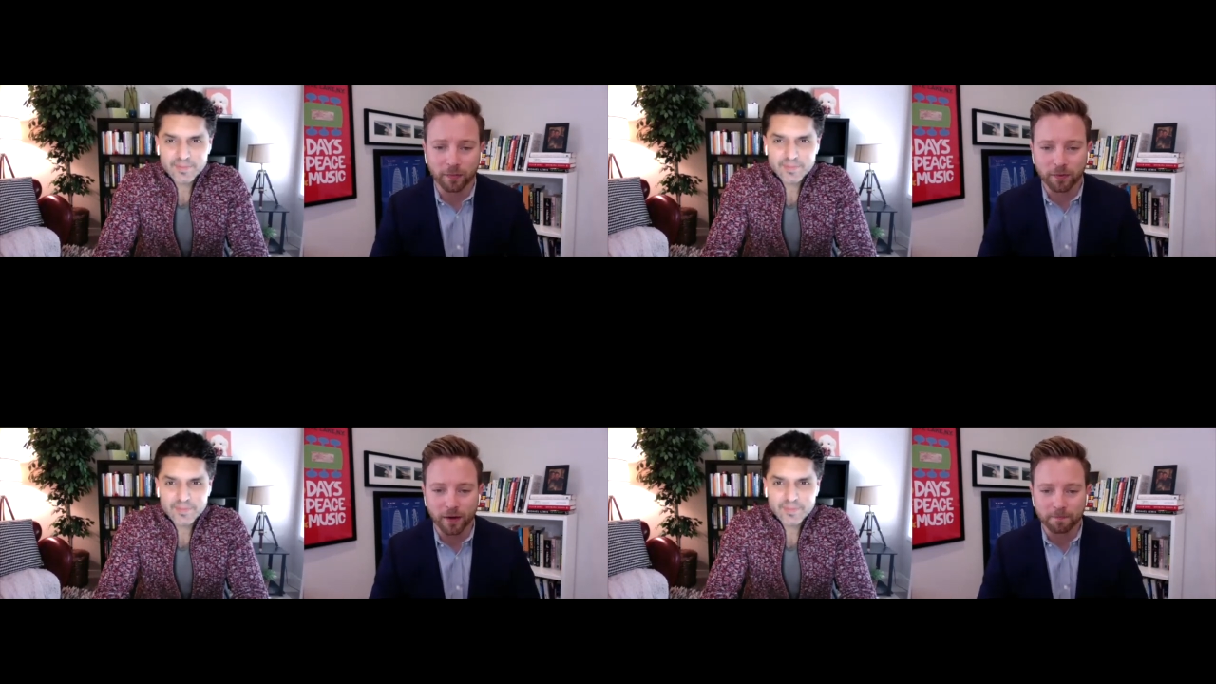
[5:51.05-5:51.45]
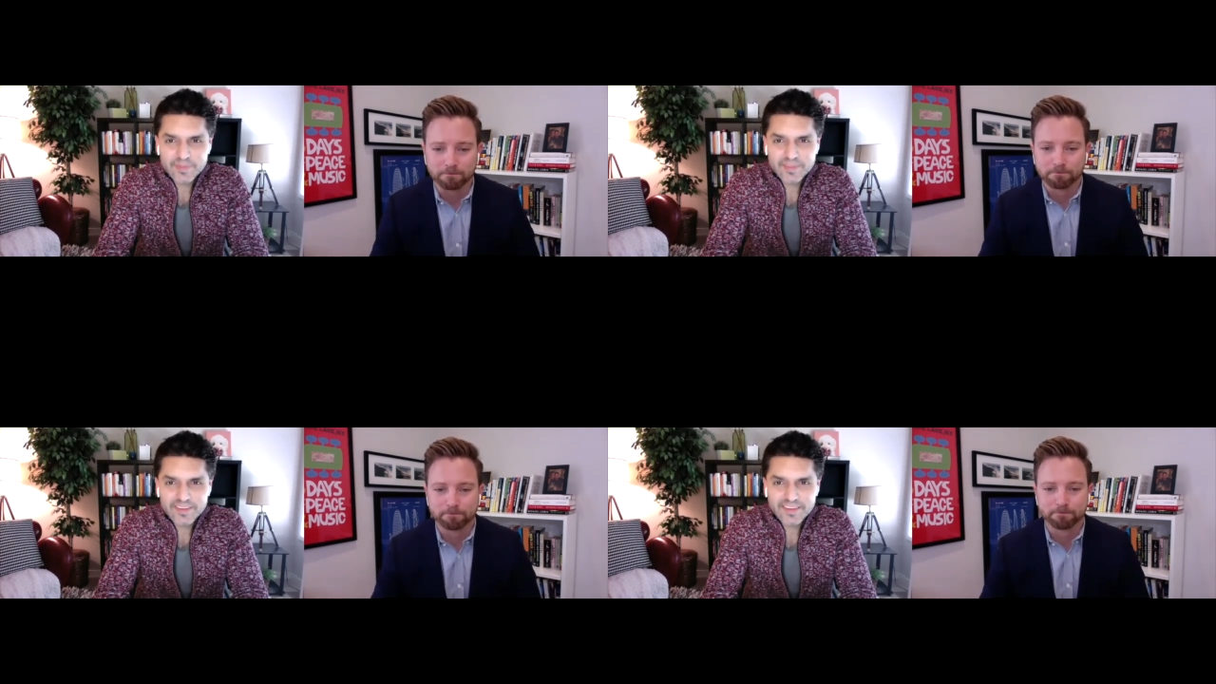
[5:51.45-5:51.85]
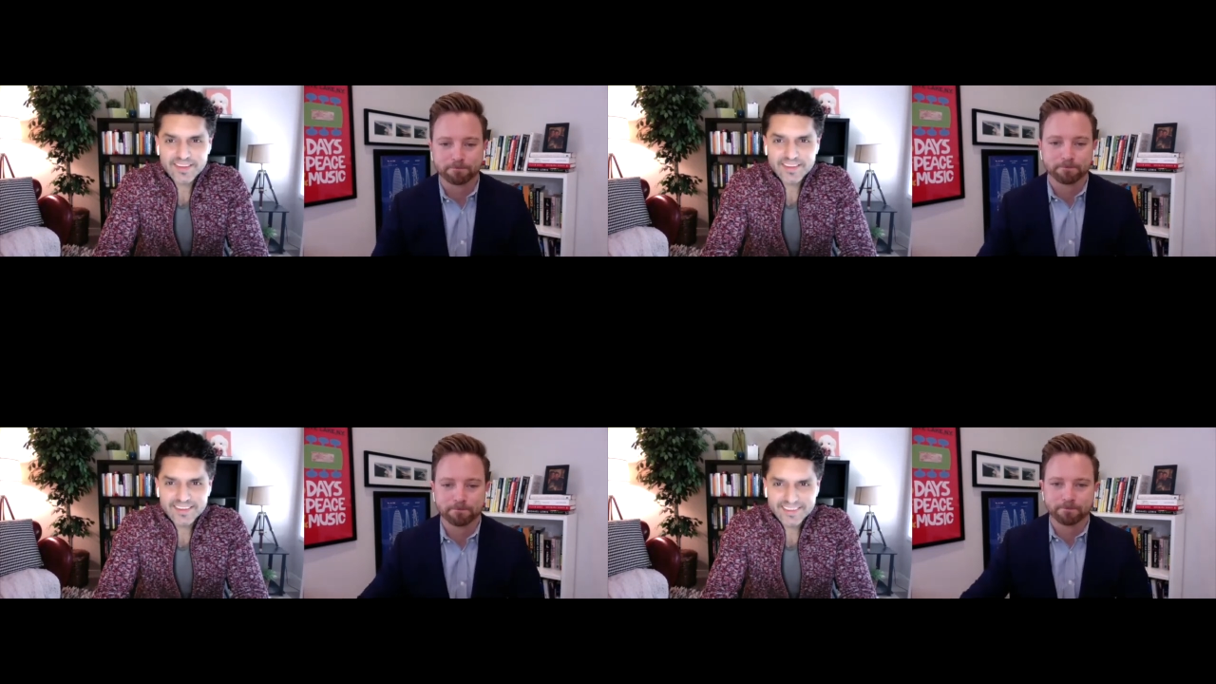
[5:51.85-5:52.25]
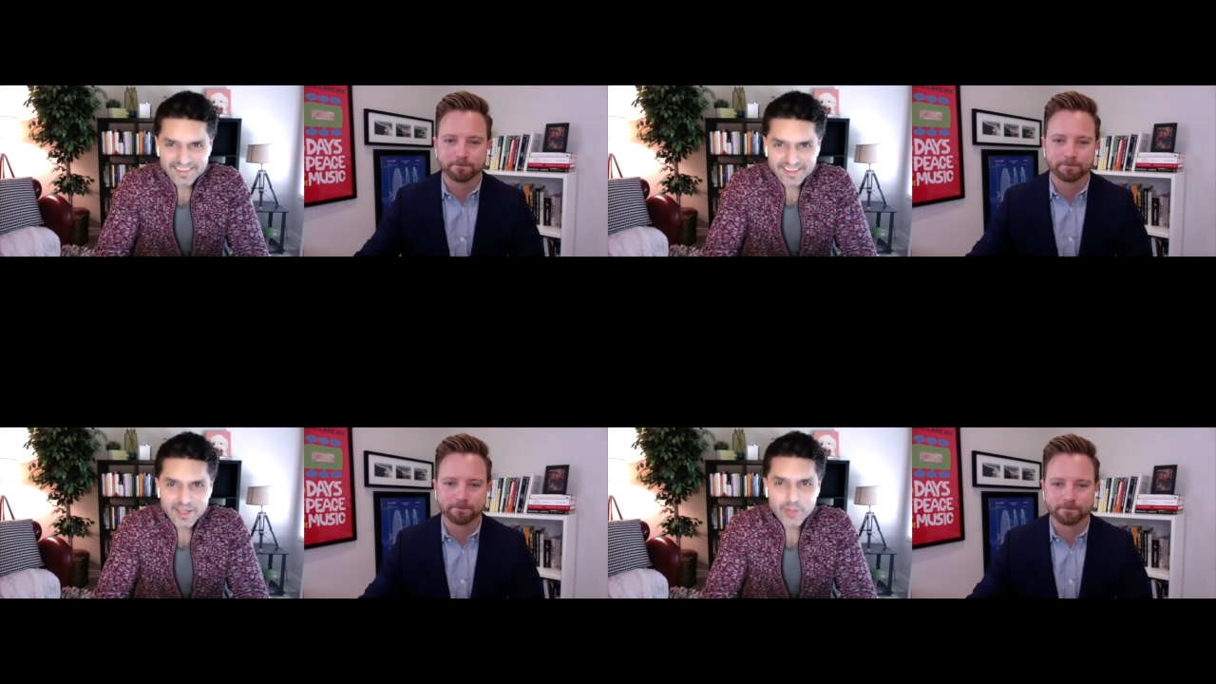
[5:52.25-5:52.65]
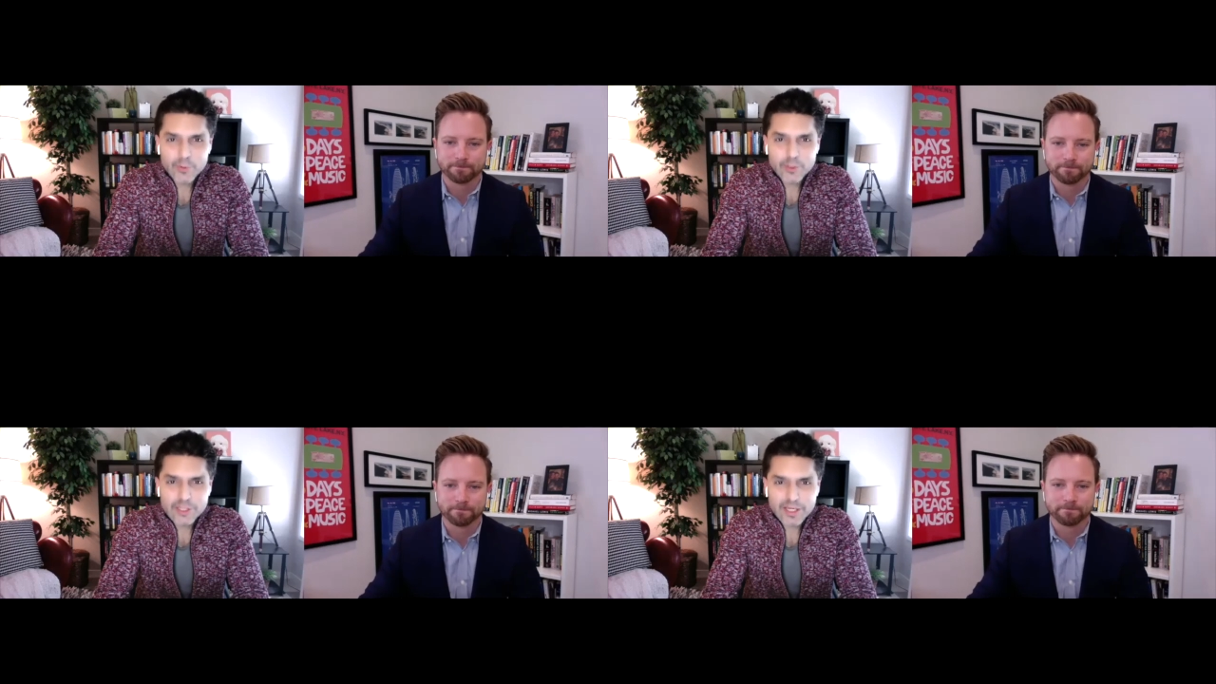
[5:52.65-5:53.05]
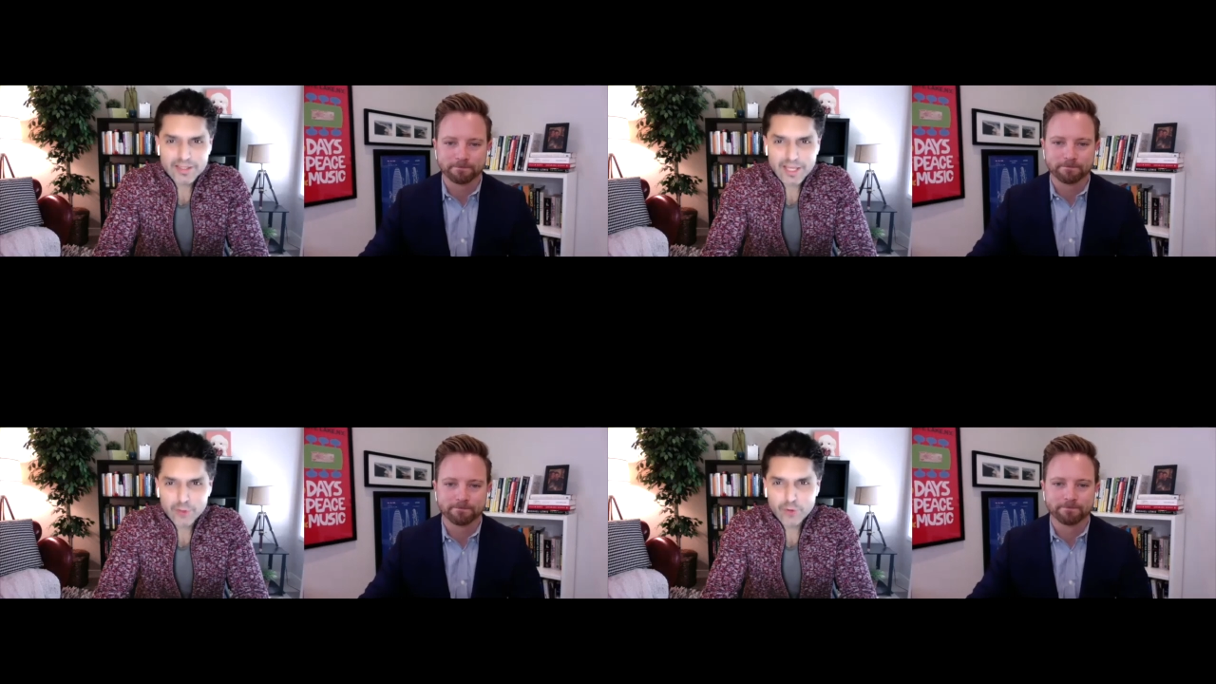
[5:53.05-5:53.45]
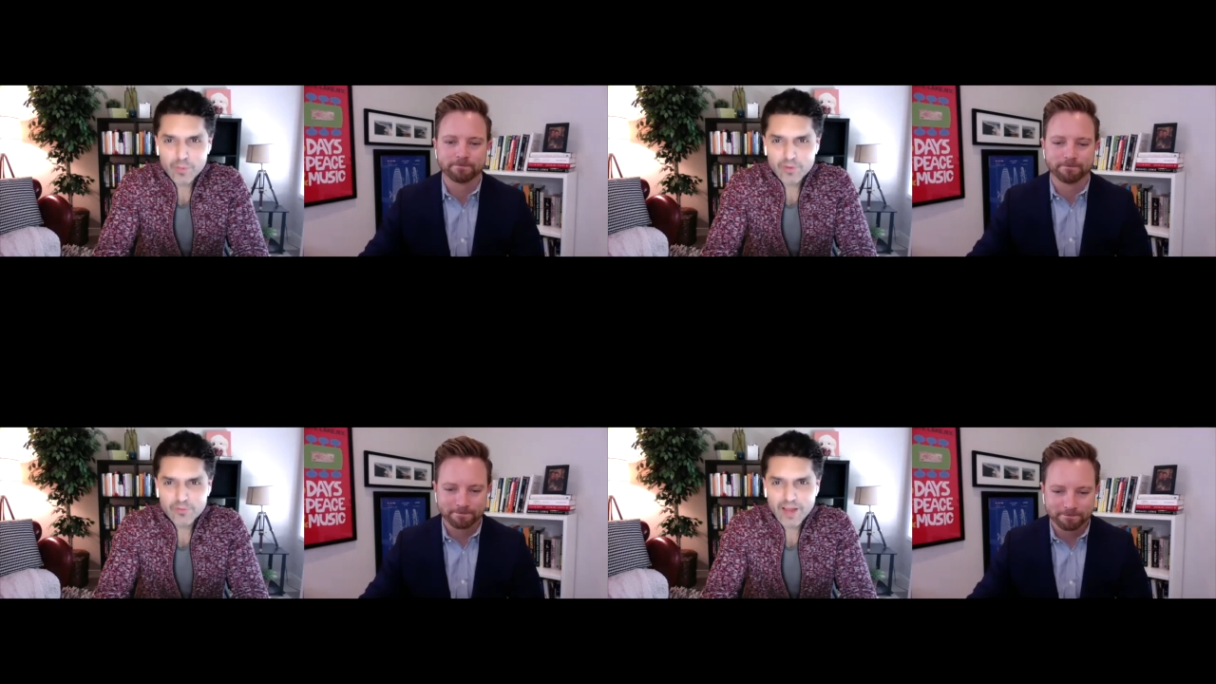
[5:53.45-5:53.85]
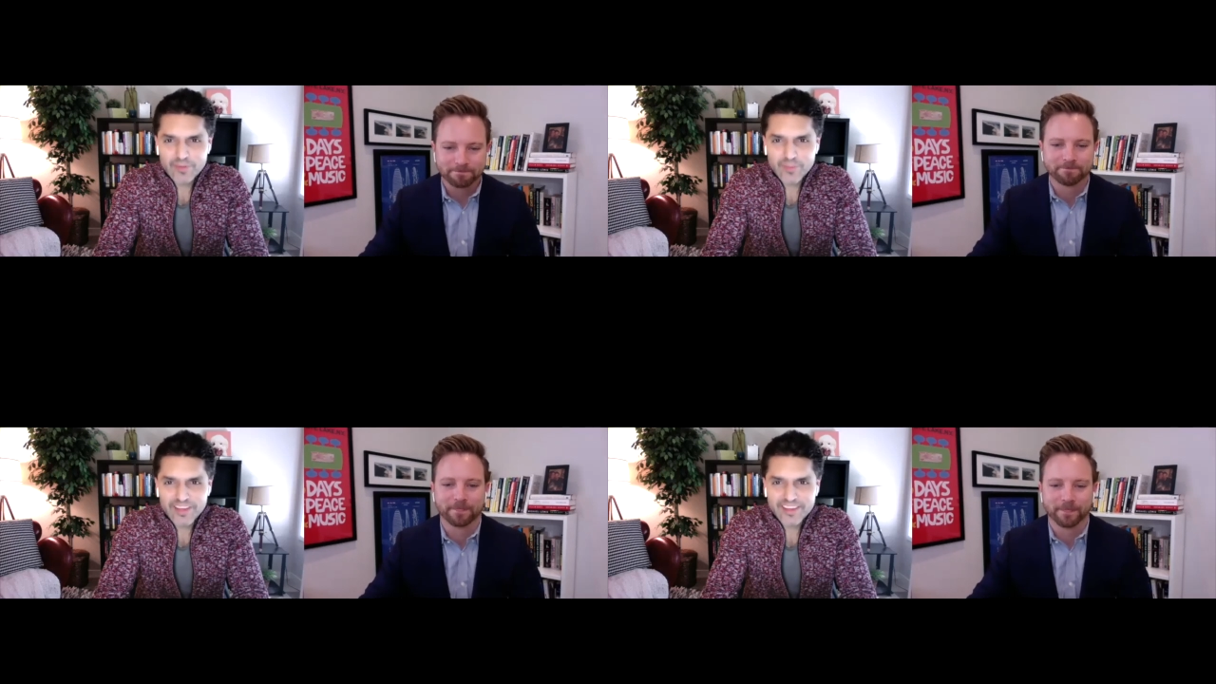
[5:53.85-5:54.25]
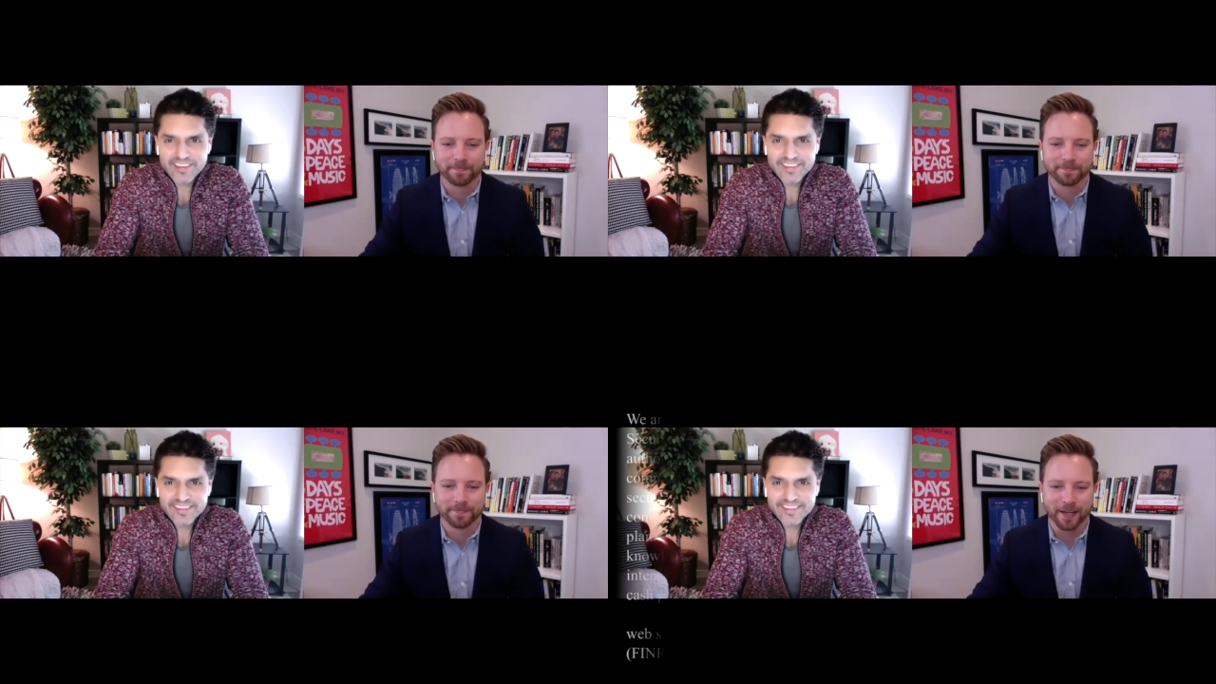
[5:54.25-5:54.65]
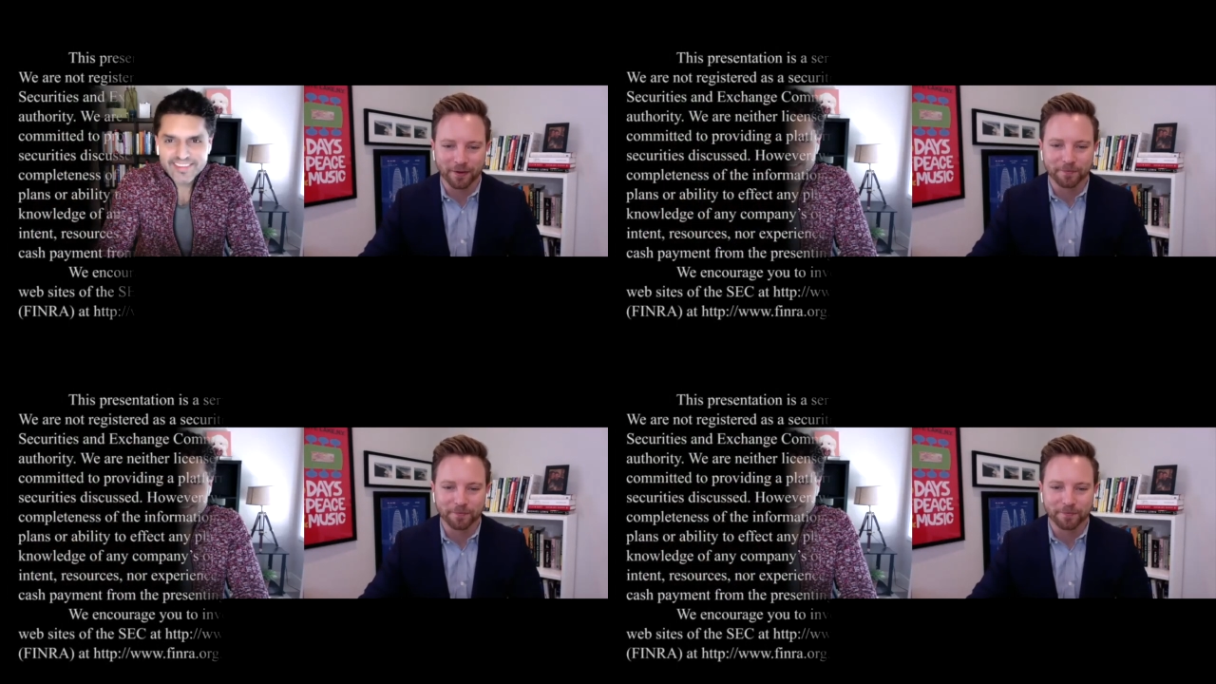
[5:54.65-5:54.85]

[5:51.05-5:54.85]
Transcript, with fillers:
Speaker 1: update. I appreciate it. Thank you, Robert, for having me. Thank